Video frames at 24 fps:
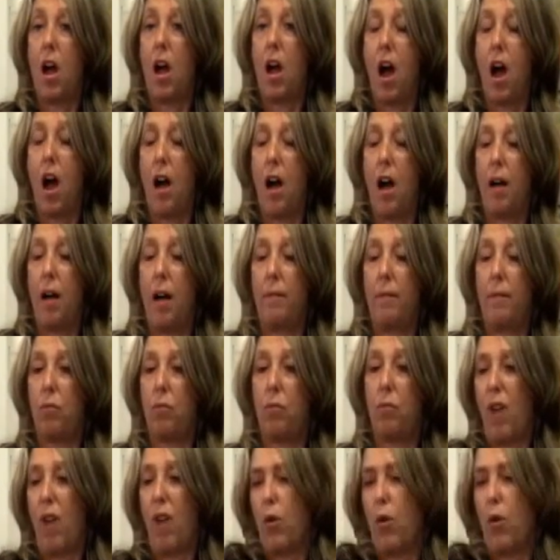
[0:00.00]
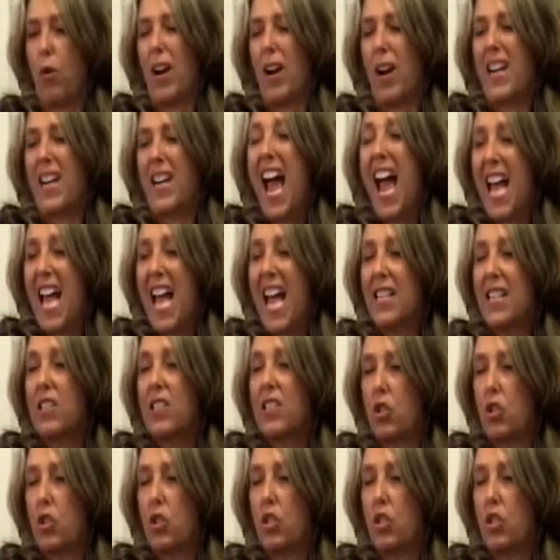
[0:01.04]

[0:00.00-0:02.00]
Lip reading: or tasks to